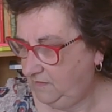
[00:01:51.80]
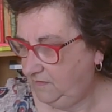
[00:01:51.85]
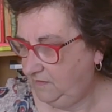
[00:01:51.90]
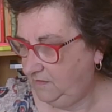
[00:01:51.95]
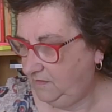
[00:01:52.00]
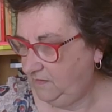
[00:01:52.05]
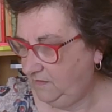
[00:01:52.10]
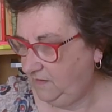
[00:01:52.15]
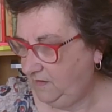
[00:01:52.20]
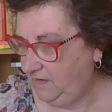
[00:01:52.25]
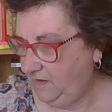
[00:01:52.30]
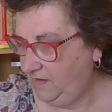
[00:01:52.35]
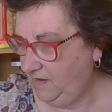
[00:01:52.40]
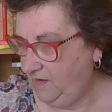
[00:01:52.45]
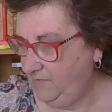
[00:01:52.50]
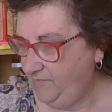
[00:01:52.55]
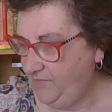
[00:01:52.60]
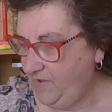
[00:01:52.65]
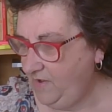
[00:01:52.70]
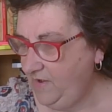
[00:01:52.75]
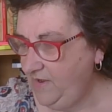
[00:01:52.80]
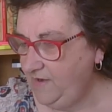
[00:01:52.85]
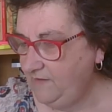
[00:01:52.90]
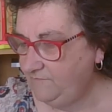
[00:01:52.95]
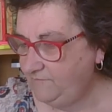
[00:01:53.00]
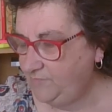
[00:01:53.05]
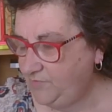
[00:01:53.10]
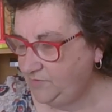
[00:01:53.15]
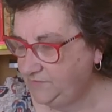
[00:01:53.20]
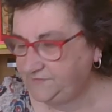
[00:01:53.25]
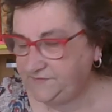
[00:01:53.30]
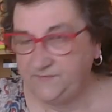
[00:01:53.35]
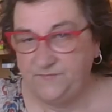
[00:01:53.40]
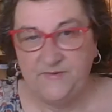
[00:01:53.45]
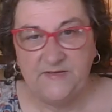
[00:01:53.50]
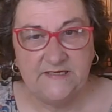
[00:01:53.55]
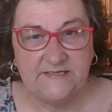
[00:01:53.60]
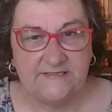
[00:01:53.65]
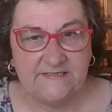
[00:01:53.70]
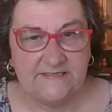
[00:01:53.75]
a pile of
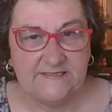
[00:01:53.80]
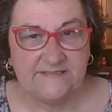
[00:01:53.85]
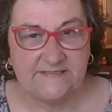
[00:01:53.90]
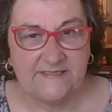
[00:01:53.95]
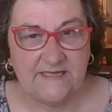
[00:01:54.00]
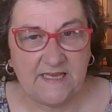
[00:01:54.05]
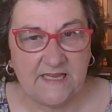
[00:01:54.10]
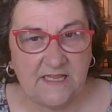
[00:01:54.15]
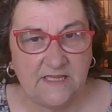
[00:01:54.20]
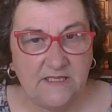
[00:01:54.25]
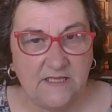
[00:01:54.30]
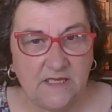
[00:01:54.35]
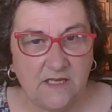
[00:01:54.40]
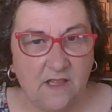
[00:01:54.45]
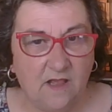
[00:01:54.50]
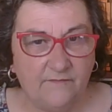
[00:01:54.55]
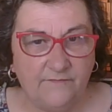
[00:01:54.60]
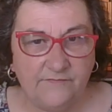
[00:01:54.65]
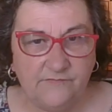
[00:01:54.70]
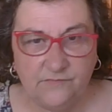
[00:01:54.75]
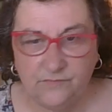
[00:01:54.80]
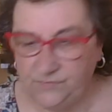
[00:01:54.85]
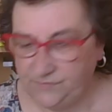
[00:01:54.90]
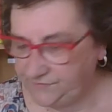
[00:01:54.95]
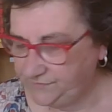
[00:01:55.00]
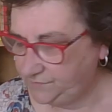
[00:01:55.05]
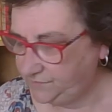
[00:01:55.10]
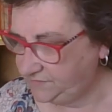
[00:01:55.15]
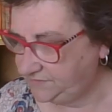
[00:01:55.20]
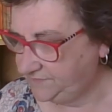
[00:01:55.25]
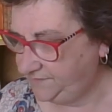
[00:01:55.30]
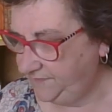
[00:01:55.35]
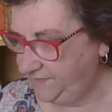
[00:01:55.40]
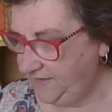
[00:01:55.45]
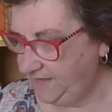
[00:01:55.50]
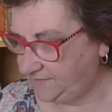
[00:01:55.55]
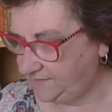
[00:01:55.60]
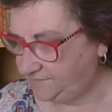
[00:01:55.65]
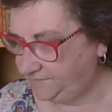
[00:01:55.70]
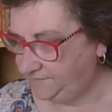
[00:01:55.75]
possibilities here that cover all sorts of
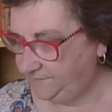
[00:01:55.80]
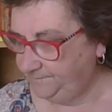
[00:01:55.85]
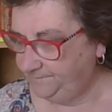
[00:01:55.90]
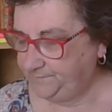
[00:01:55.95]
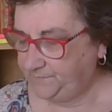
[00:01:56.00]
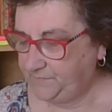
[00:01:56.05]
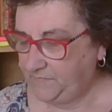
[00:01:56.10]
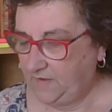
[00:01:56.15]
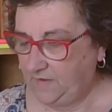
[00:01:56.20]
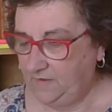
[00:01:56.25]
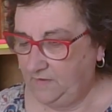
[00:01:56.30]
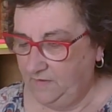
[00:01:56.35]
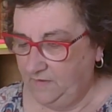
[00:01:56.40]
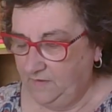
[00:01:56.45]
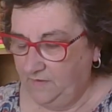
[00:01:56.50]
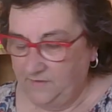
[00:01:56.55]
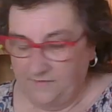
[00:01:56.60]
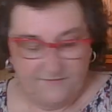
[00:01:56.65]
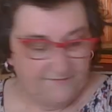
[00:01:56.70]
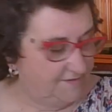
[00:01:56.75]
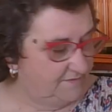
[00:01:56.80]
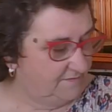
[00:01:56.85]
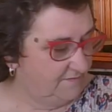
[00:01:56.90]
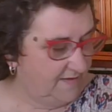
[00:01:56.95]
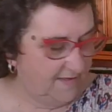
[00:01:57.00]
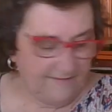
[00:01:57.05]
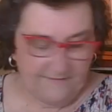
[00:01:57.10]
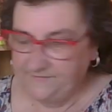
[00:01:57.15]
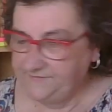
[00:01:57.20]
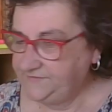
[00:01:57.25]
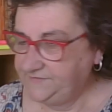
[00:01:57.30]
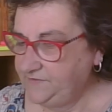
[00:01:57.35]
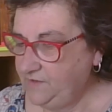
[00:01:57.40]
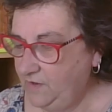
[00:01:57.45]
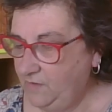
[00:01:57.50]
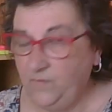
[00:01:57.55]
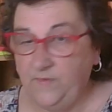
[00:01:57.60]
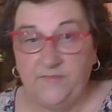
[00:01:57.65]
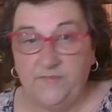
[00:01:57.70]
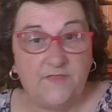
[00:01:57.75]
things. So let's
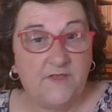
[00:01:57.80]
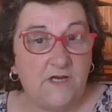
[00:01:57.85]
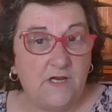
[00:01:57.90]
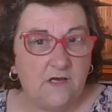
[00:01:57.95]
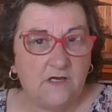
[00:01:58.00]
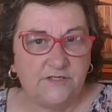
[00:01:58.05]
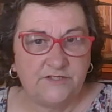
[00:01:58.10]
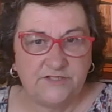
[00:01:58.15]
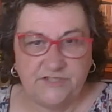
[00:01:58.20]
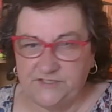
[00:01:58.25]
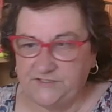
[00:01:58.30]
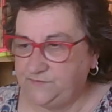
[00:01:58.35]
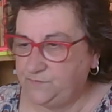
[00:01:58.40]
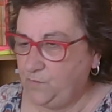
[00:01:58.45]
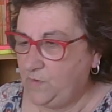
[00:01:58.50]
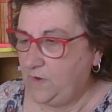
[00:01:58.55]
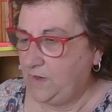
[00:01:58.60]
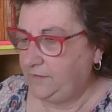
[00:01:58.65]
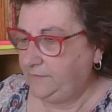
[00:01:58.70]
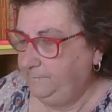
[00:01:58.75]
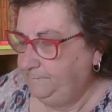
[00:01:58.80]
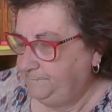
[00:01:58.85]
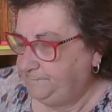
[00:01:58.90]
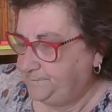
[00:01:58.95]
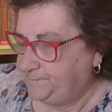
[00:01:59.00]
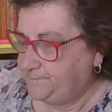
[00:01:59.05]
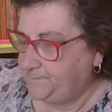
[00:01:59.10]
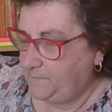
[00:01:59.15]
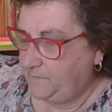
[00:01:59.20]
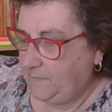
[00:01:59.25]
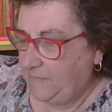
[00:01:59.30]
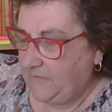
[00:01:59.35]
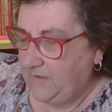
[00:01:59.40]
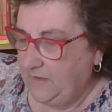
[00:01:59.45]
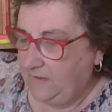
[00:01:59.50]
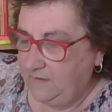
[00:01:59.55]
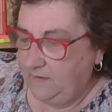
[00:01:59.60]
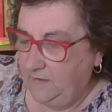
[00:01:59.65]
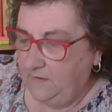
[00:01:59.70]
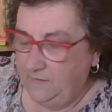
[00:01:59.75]
start with the largest one,
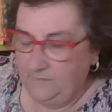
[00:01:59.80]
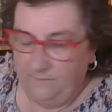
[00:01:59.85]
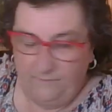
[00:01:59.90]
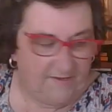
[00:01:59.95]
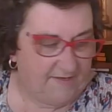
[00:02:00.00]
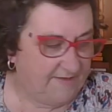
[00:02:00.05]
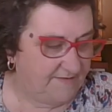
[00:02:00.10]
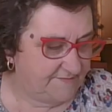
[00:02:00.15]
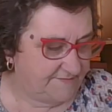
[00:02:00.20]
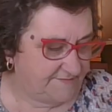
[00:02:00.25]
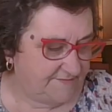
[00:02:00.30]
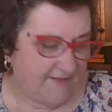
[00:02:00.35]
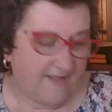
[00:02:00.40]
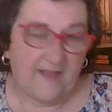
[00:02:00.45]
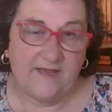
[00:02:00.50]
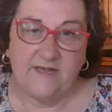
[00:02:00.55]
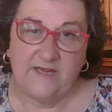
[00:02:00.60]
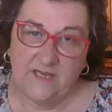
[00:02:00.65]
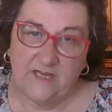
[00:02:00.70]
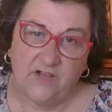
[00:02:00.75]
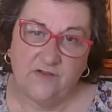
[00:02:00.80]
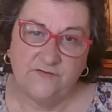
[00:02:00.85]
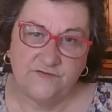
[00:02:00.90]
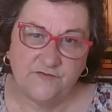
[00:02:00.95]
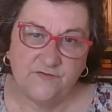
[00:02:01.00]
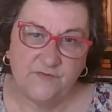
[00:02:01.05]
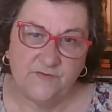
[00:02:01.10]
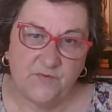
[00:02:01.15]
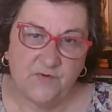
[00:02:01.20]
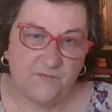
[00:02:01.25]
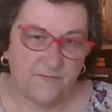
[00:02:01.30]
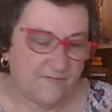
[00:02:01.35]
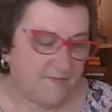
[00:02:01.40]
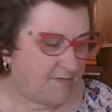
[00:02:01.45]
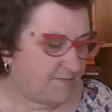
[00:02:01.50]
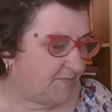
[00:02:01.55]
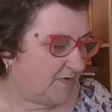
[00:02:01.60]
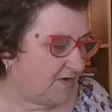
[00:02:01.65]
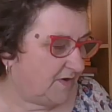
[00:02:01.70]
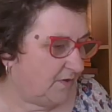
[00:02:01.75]
because then it goes on the bottom of
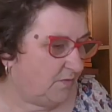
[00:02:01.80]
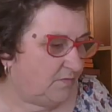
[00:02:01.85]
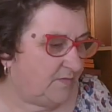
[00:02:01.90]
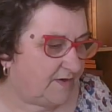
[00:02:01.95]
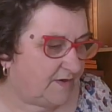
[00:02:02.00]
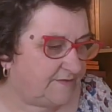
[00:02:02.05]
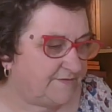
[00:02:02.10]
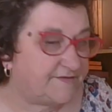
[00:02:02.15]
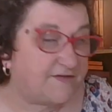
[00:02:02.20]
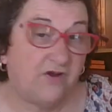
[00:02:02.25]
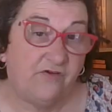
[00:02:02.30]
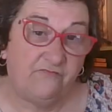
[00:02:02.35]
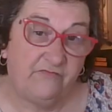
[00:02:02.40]
the pile when I start